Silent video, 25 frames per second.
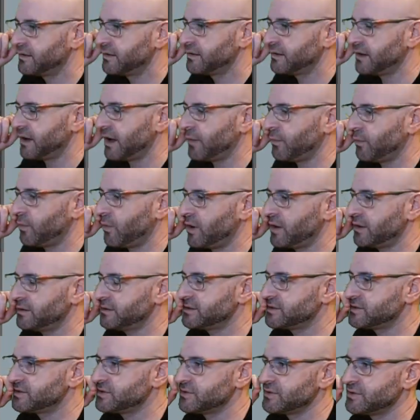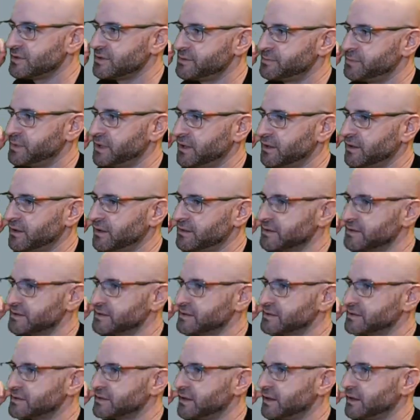I want to do this
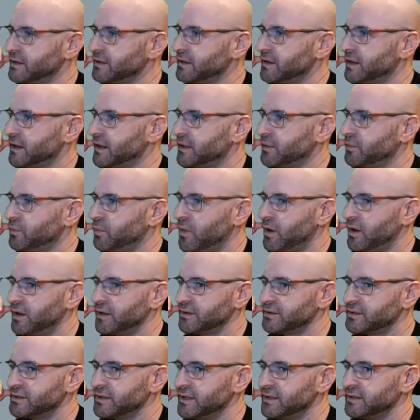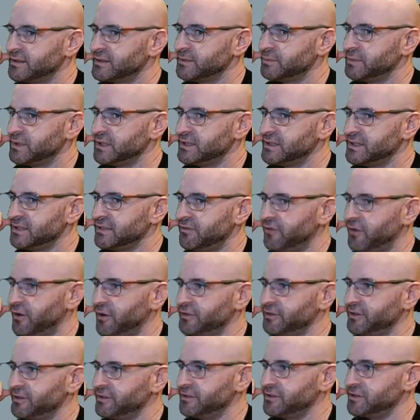because I want it to be
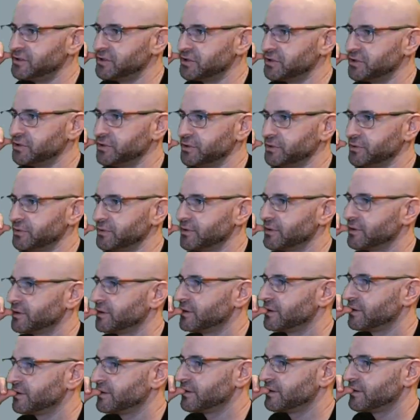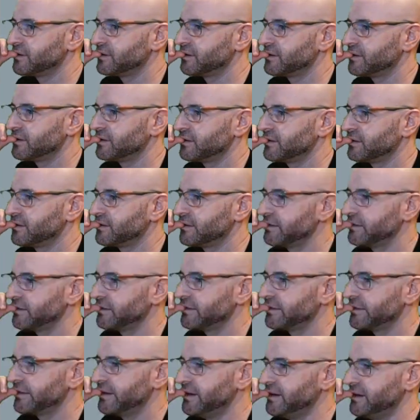defaulted to true.
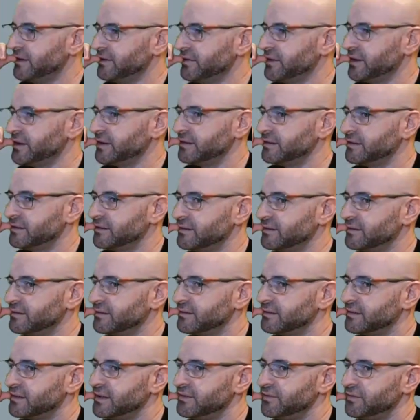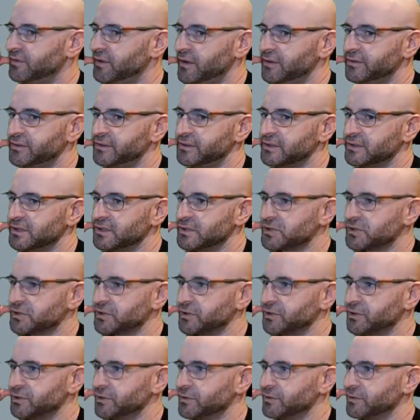And if I default it to
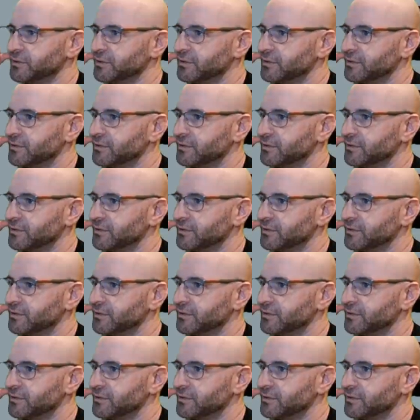true,